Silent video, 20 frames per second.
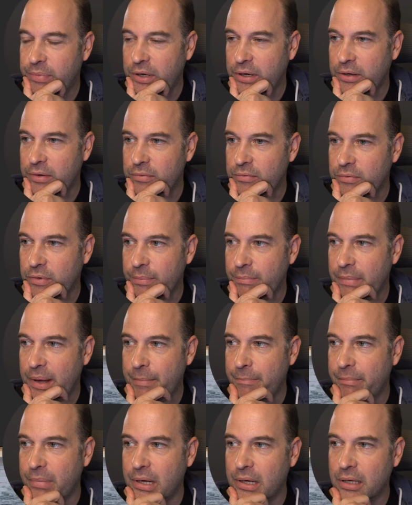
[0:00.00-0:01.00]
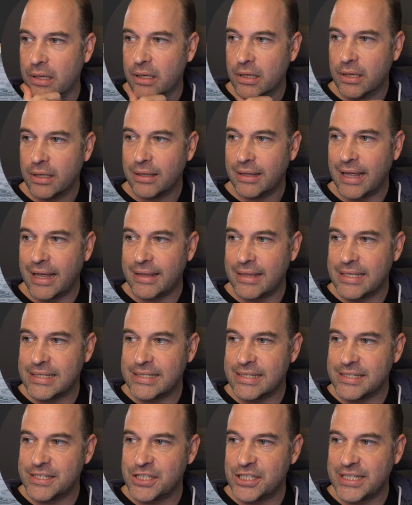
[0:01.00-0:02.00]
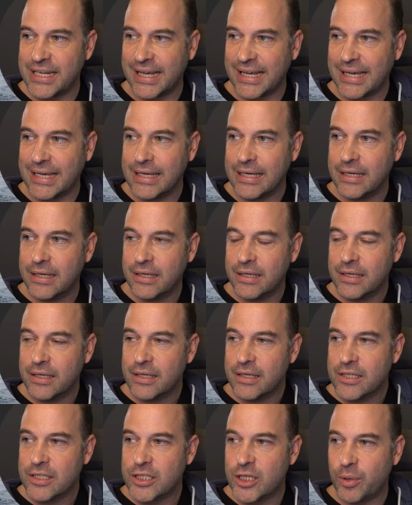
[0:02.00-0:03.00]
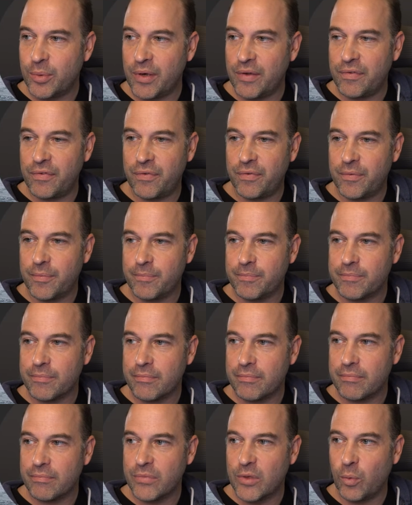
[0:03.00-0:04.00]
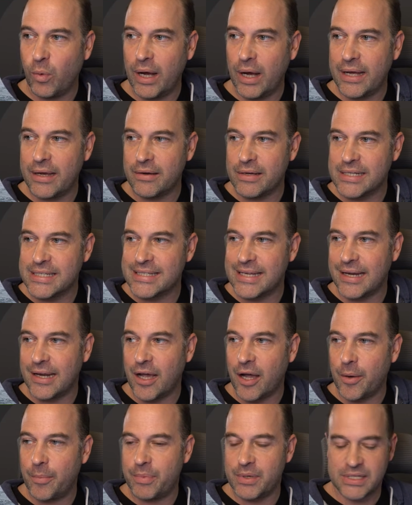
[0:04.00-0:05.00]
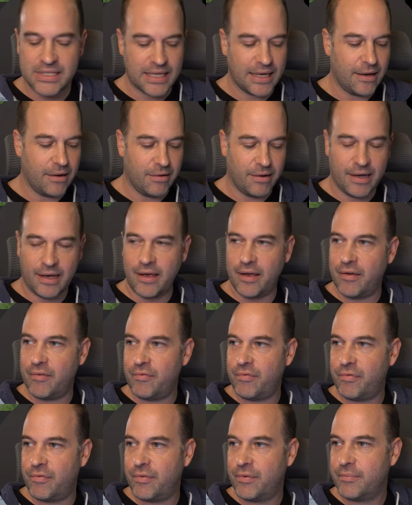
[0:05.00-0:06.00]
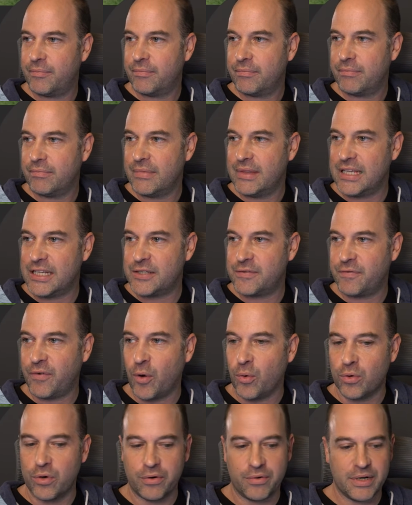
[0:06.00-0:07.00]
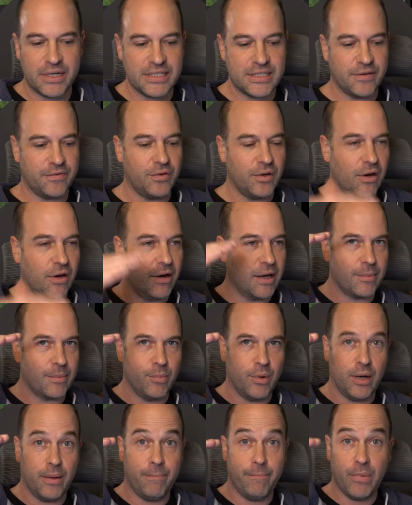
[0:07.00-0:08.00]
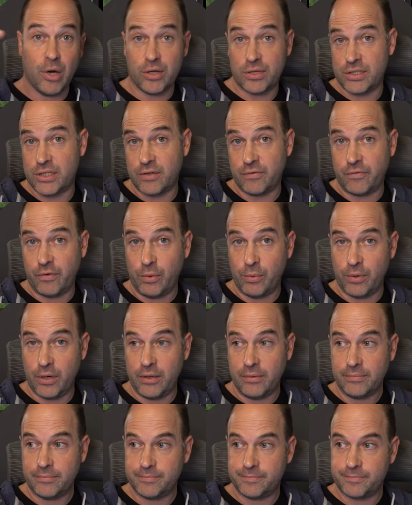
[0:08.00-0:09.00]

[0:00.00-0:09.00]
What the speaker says: but remember that this is sticky. So if the way I set it up is that I have this folder is, if you like, my master folder,